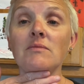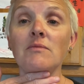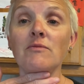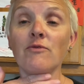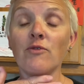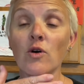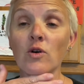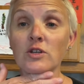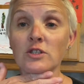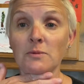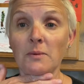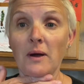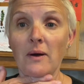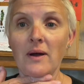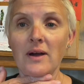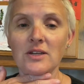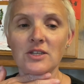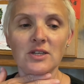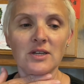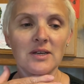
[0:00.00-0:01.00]
vlogged about,
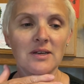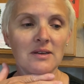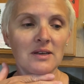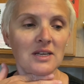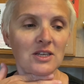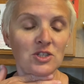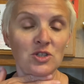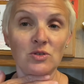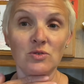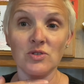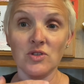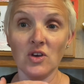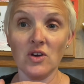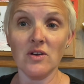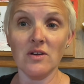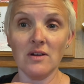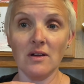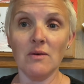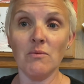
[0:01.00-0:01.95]
actually, issues that,